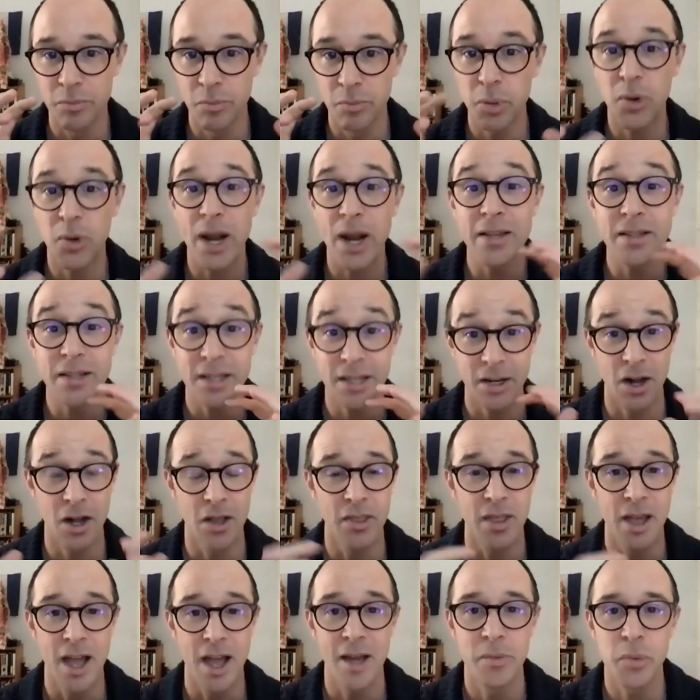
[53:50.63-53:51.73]
pressing
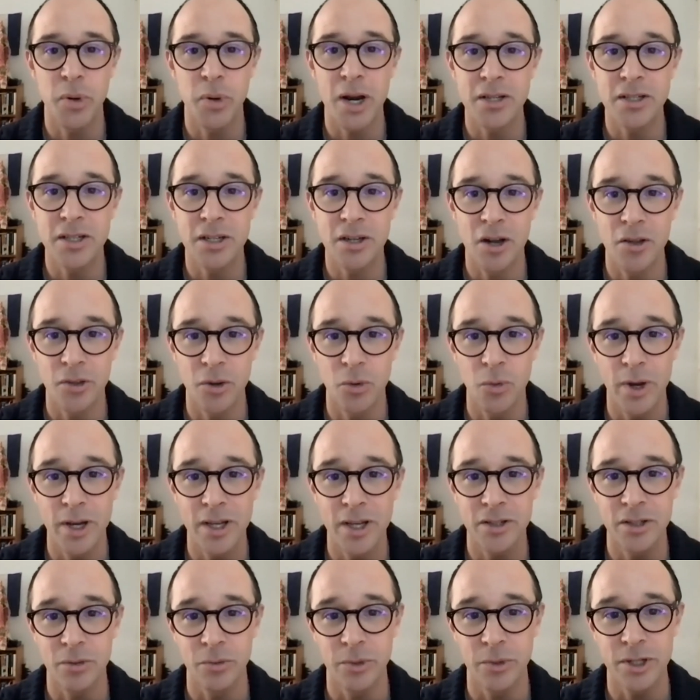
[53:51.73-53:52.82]
on the
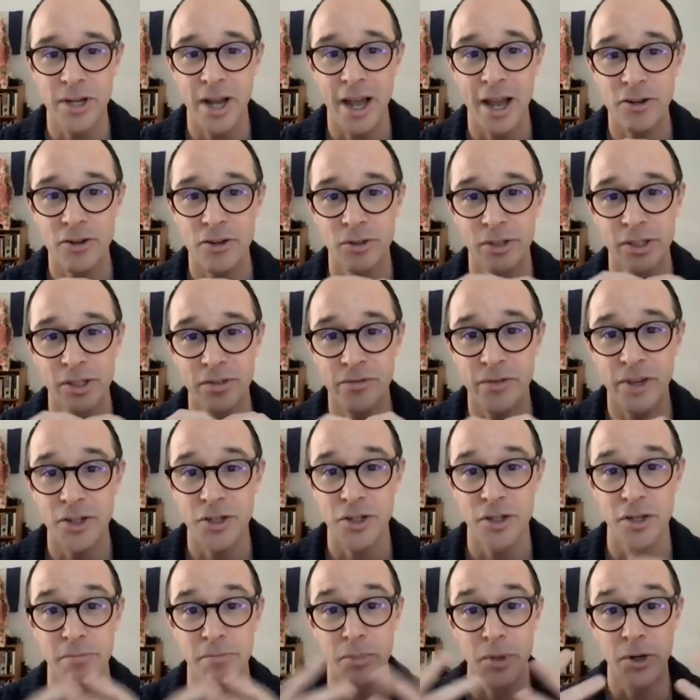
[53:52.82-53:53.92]
ways in which actually
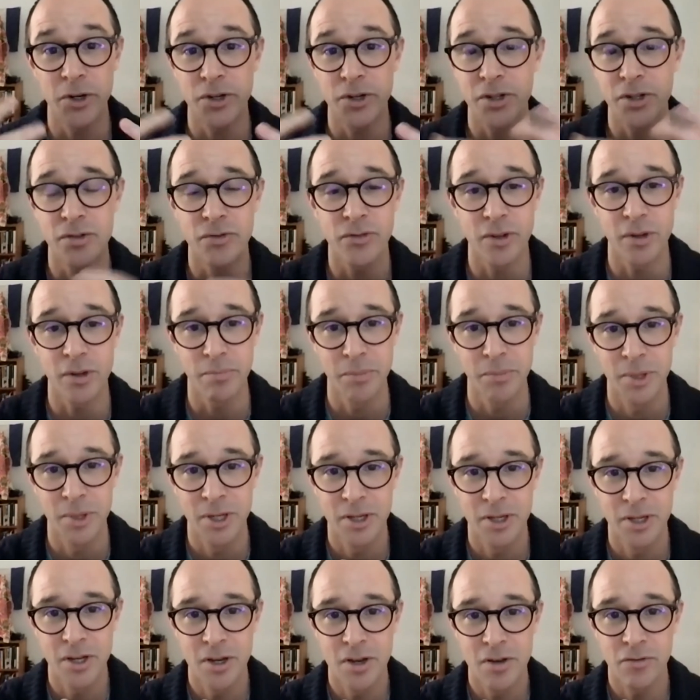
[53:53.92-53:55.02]
fiction emerges from
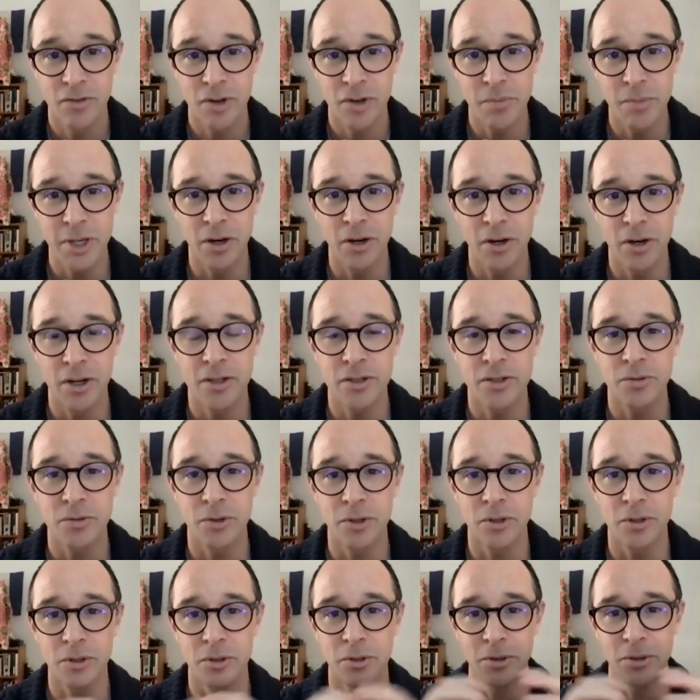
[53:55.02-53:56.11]
the art
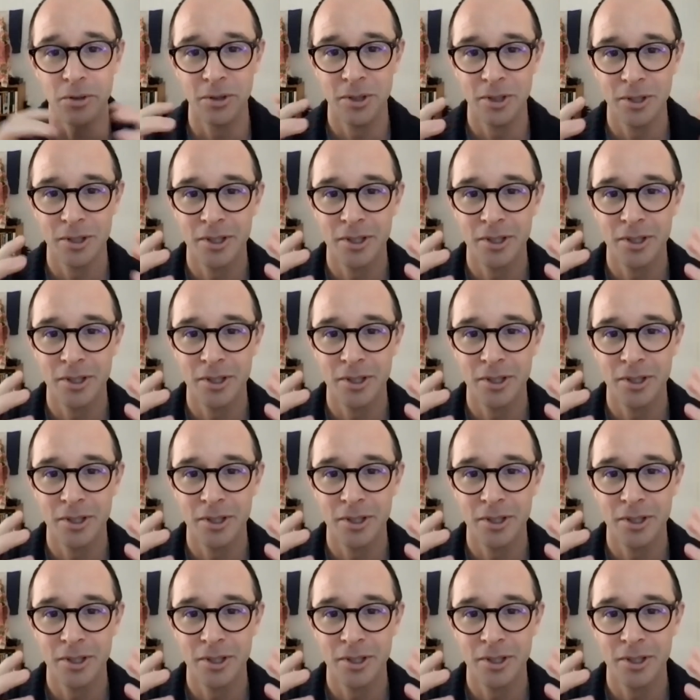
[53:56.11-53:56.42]
historical